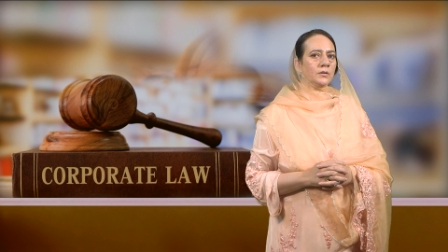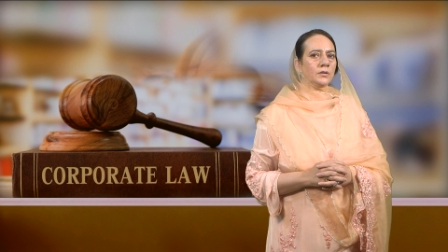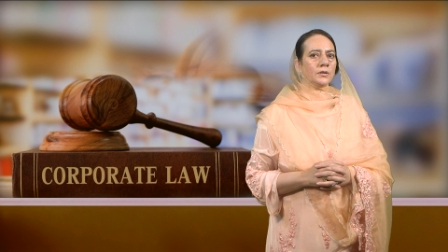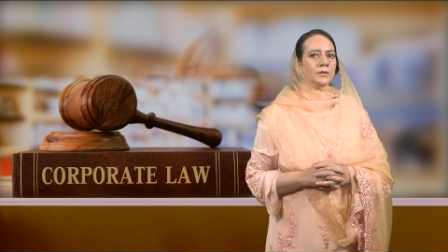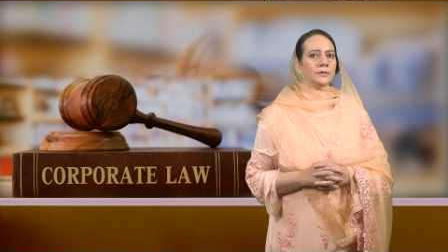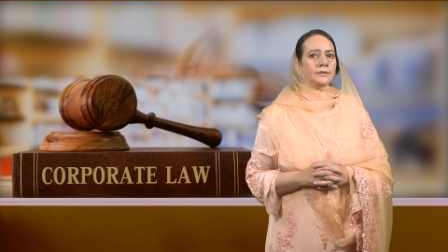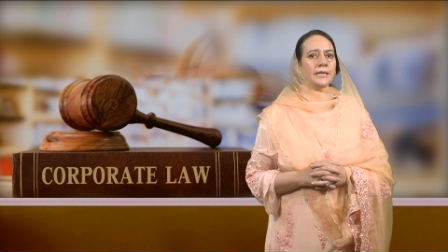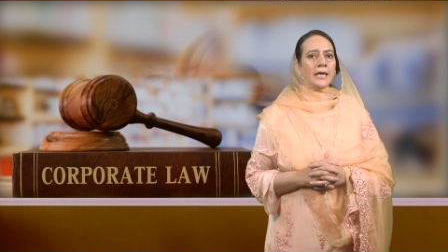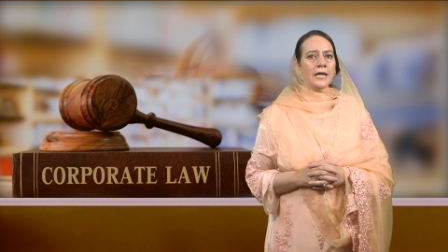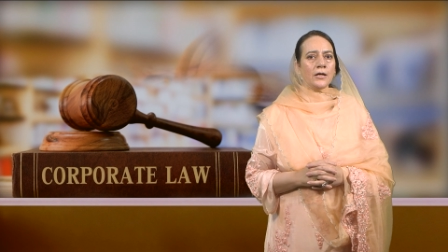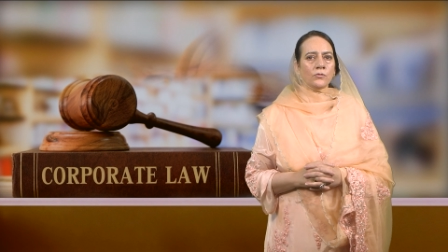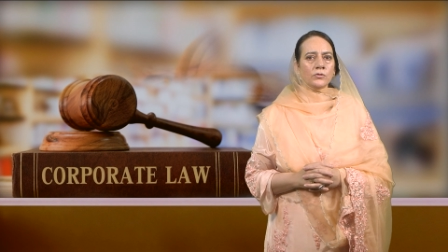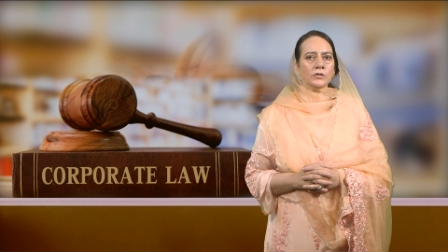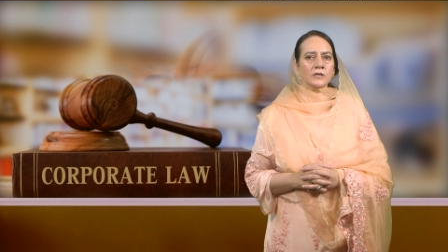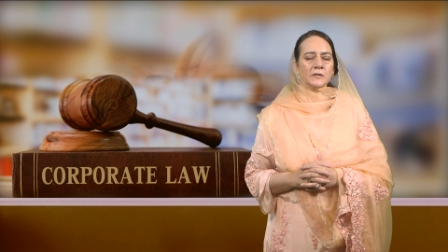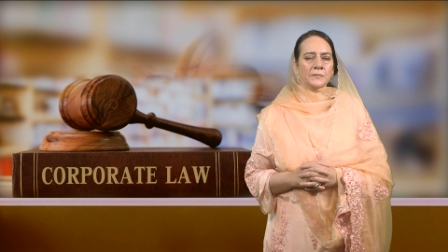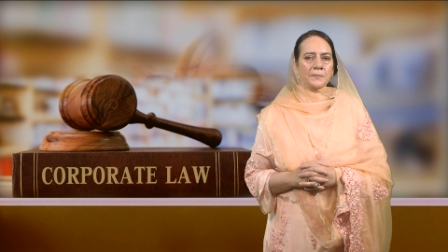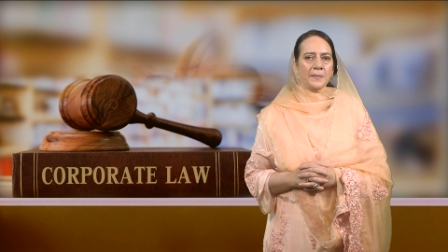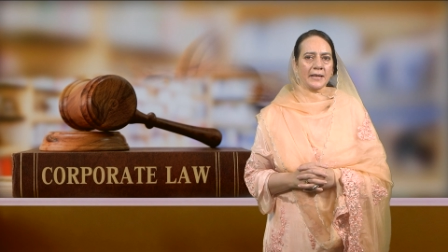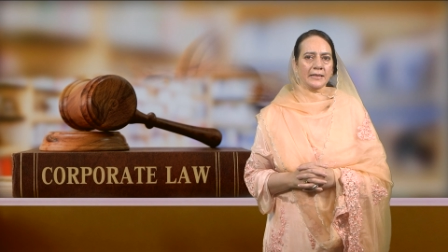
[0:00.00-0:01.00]
They could
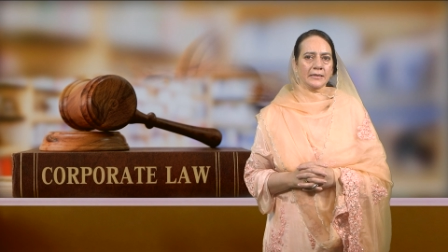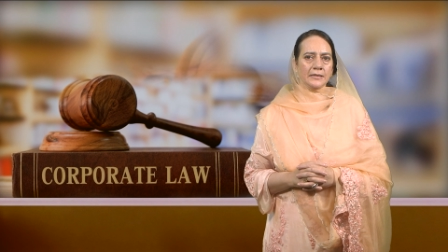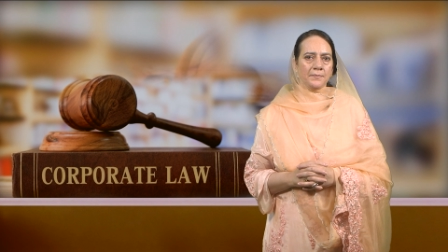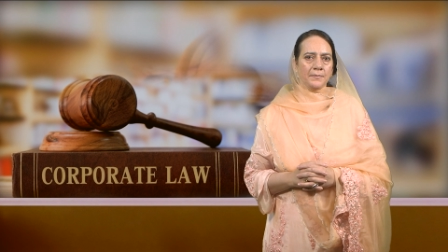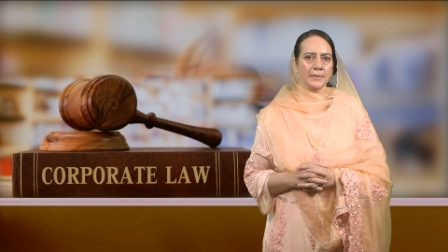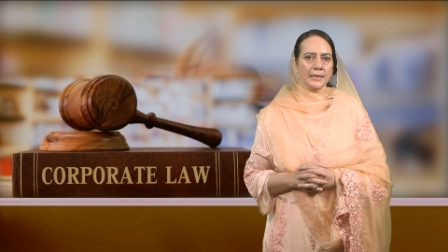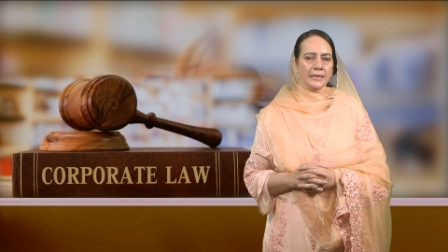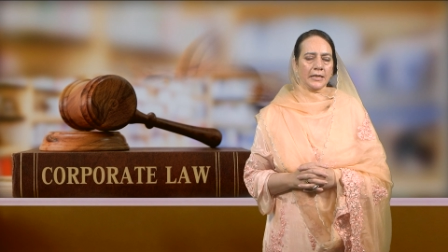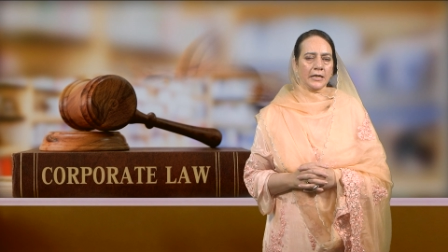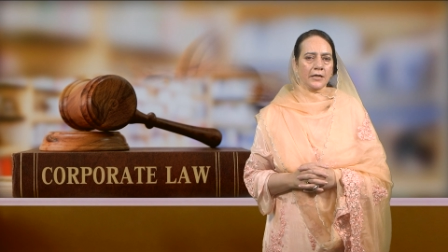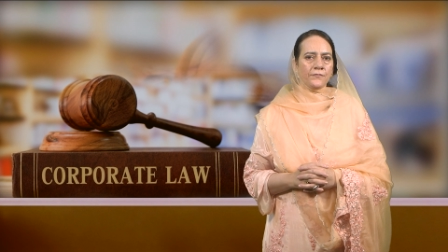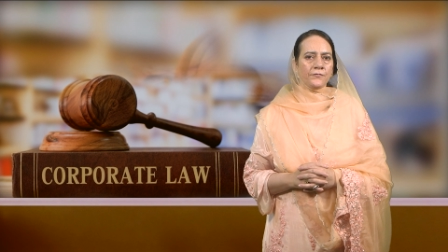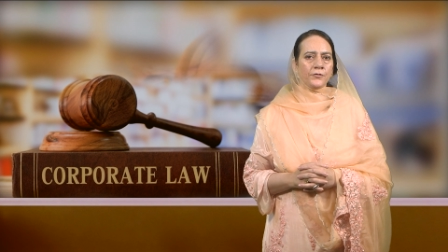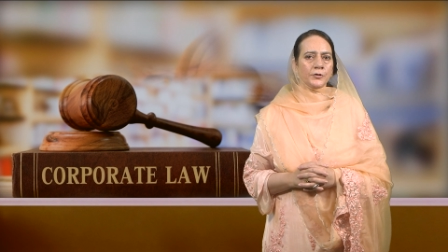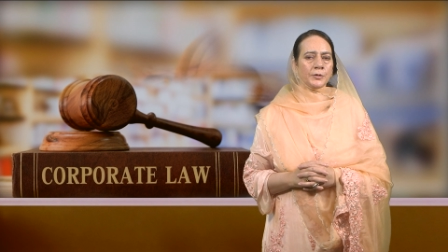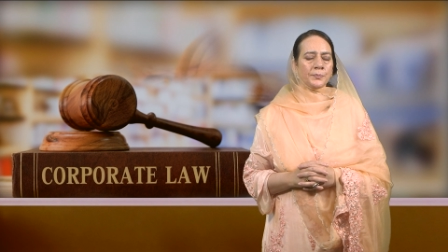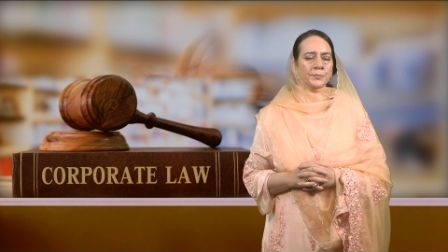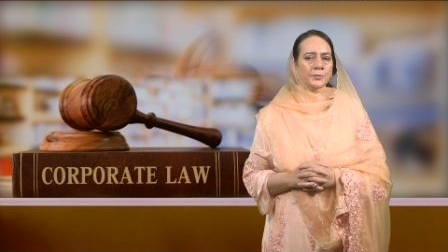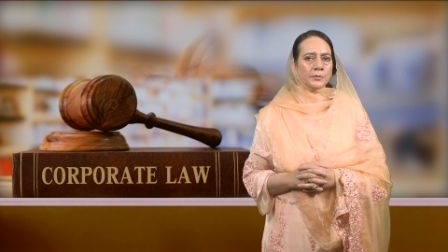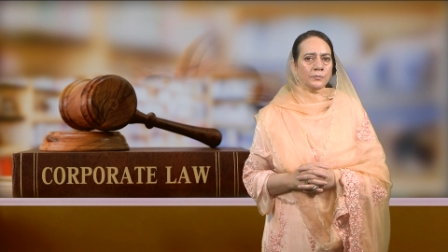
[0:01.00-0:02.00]
spend the money for the
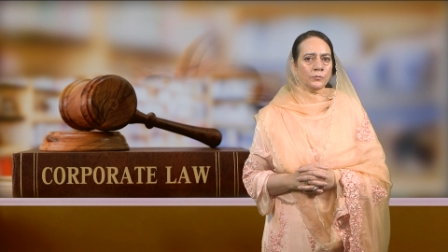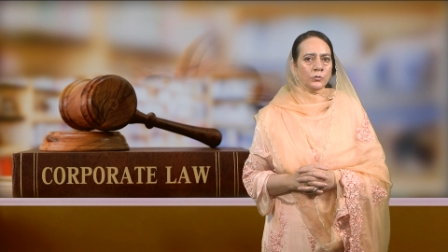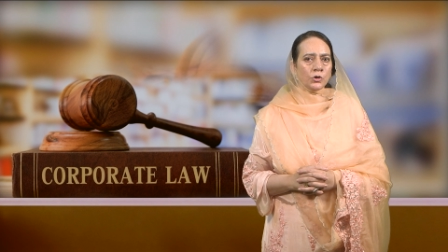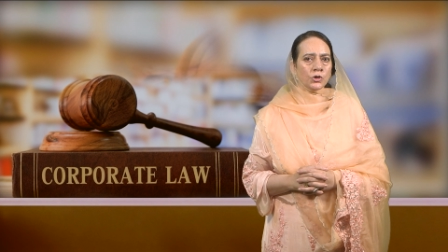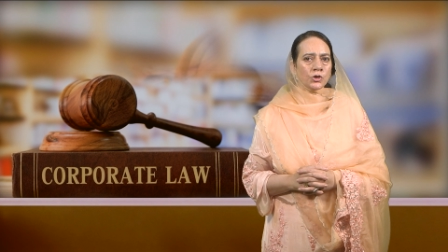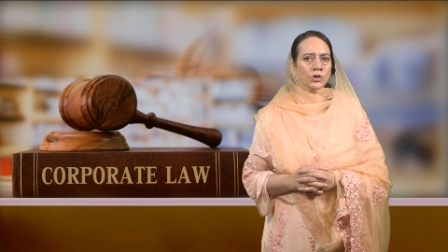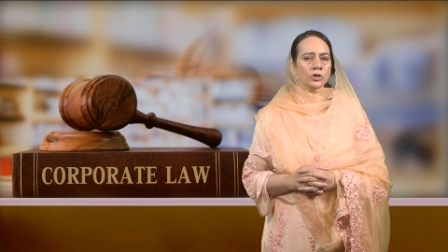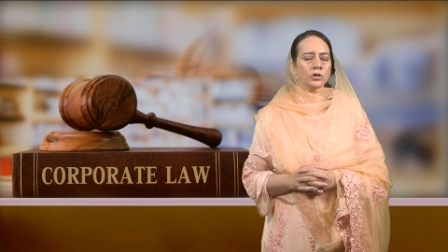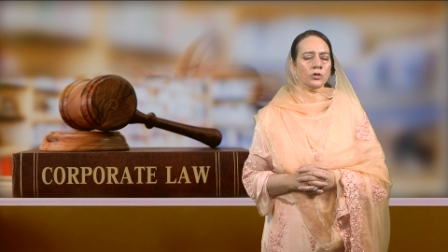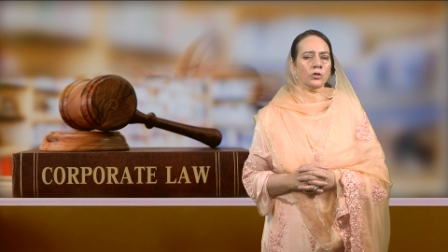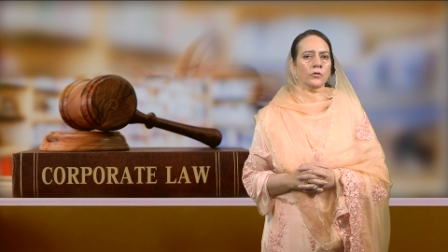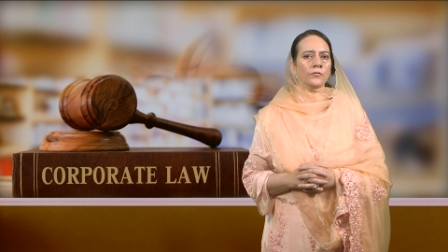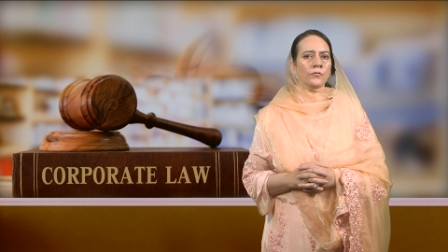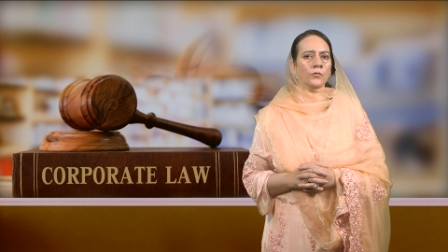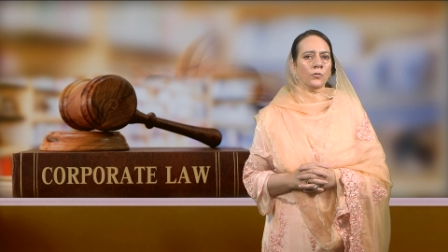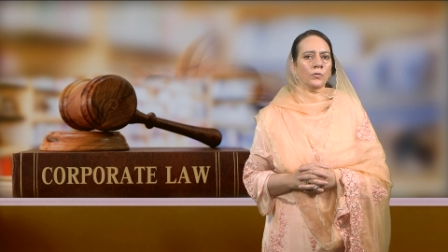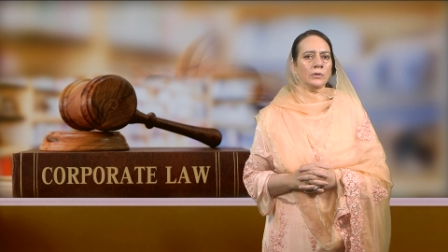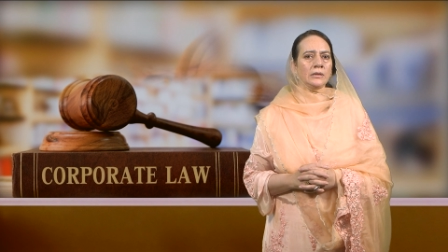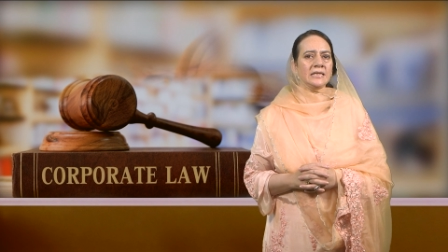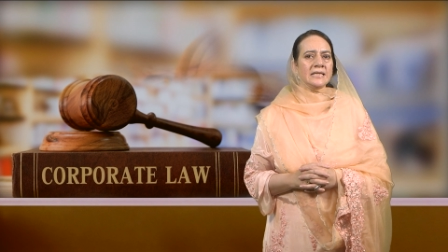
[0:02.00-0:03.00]
promotion of
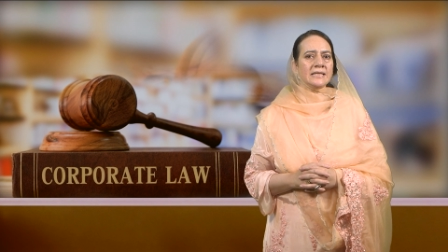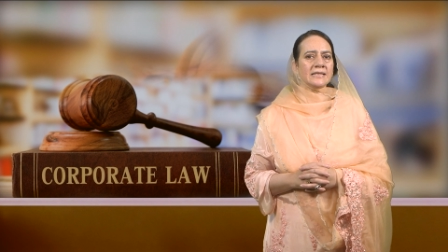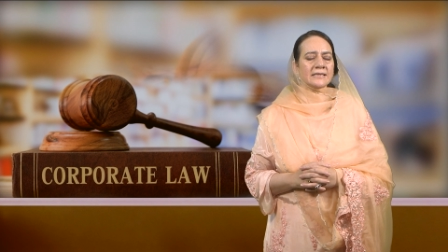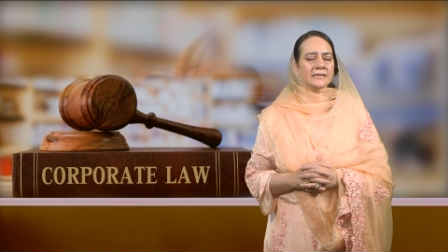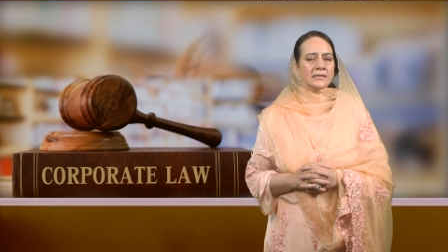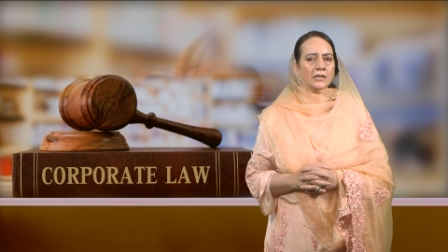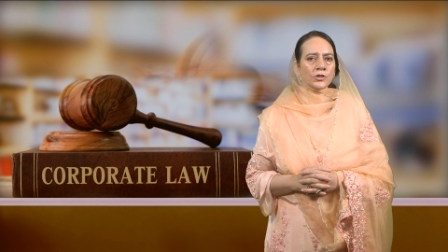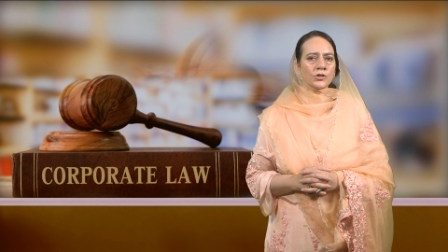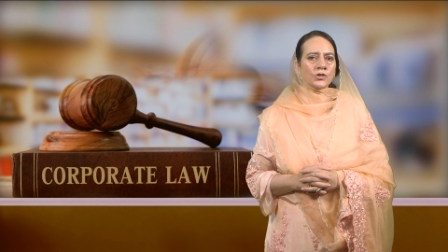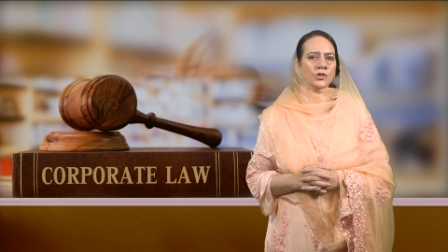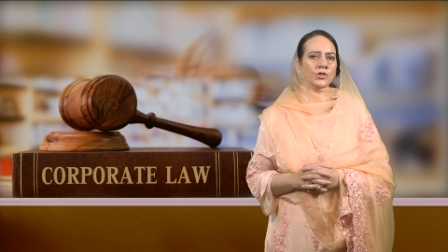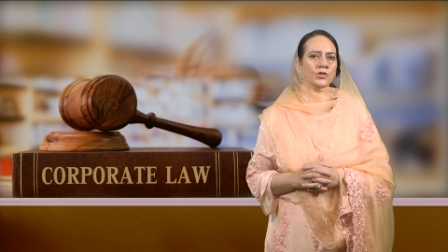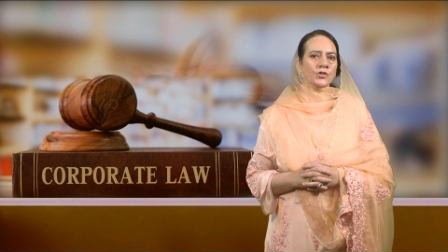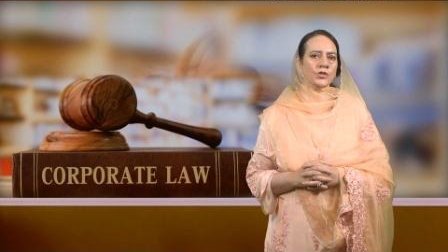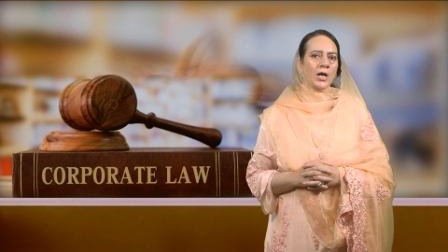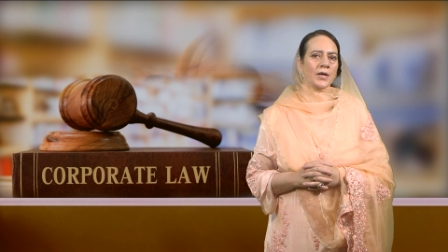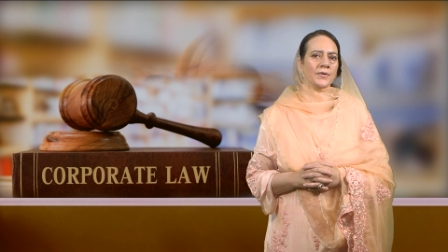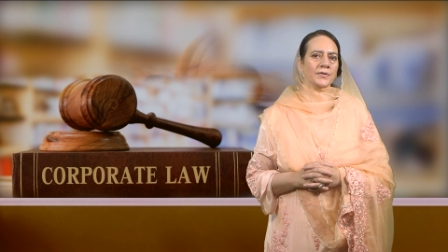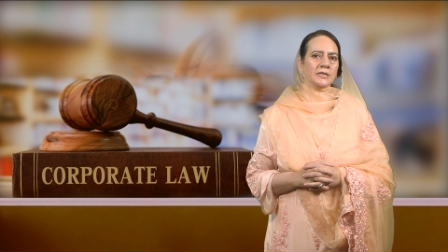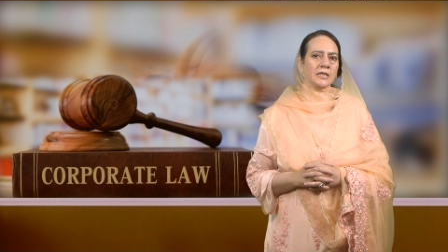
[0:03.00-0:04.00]
only such
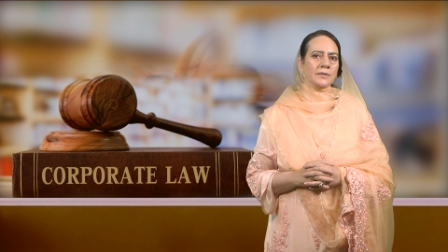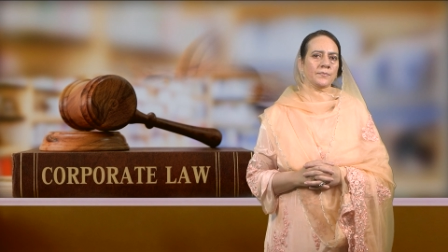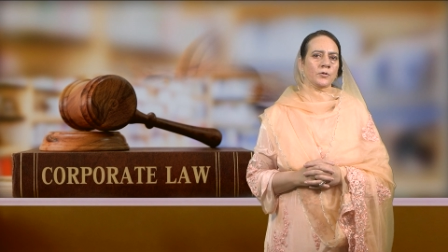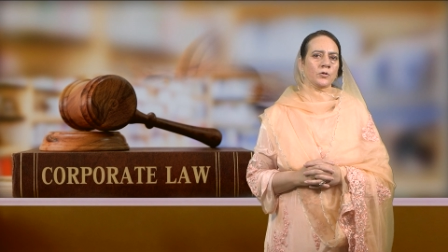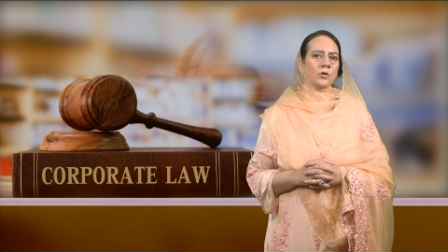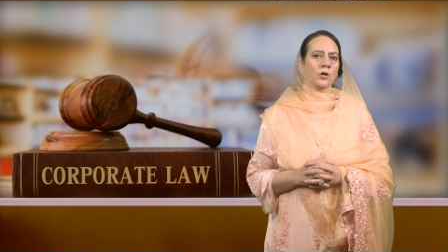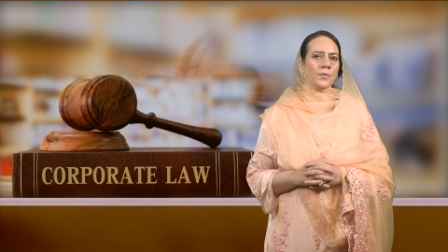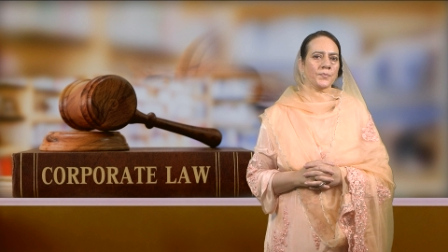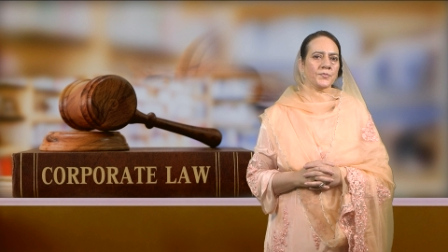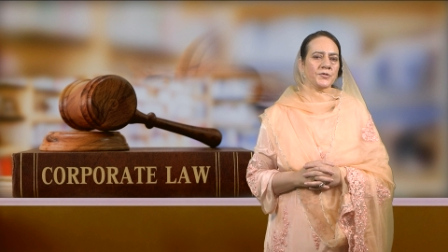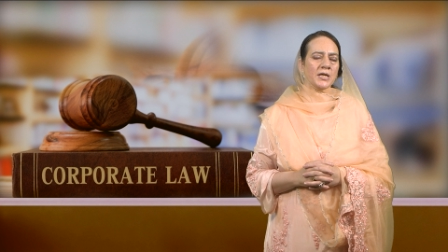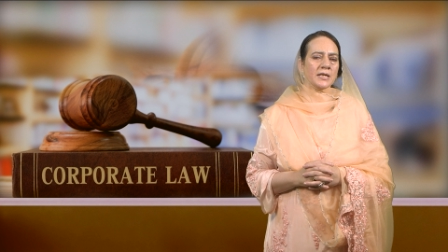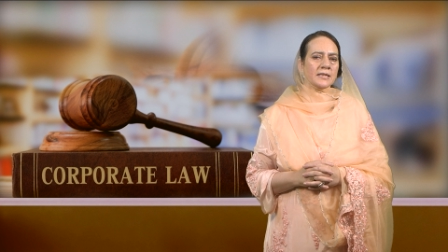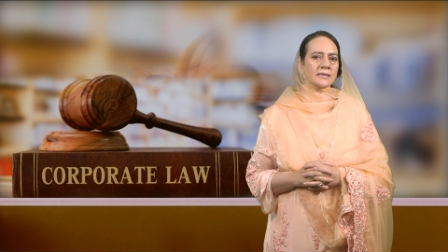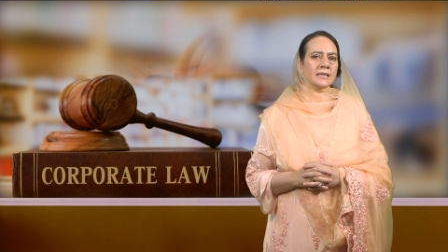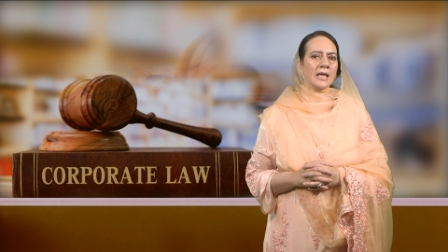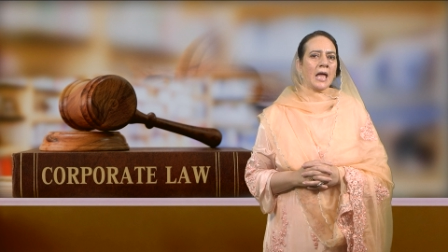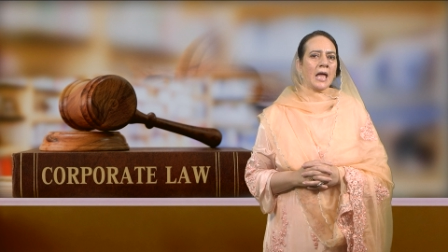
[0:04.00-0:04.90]
charitable objects